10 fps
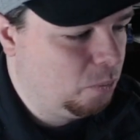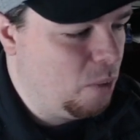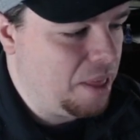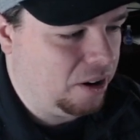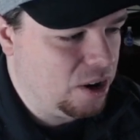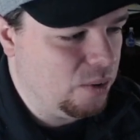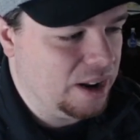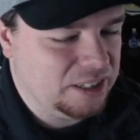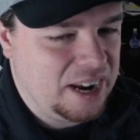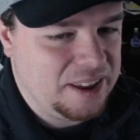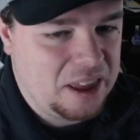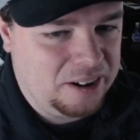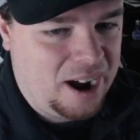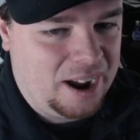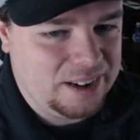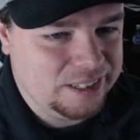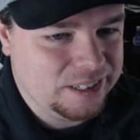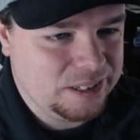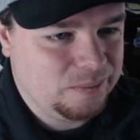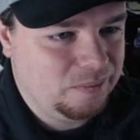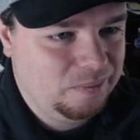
whether you get to take that or not is,